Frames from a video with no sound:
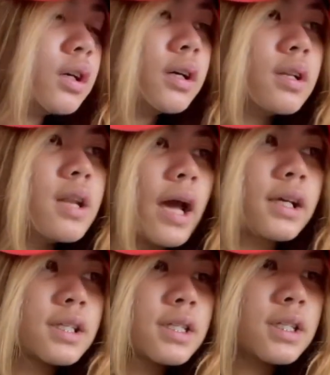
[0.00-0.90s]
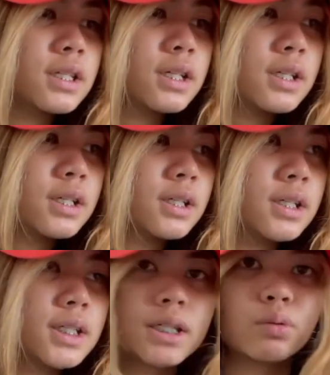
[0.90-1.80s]
Next,
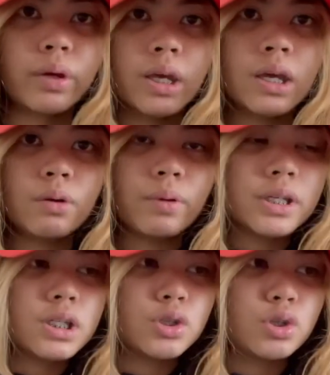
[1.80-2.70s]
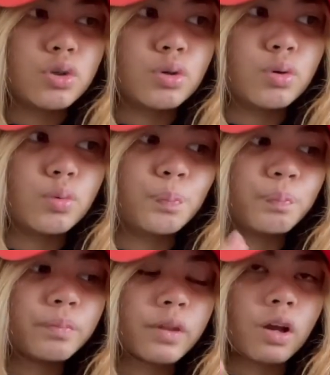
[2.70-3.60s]
we went to
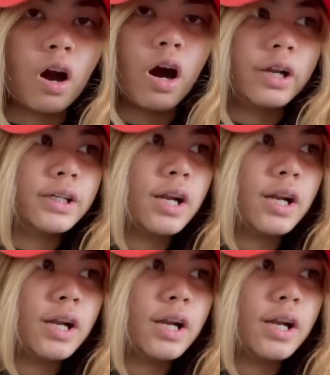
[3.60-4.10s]
Cotton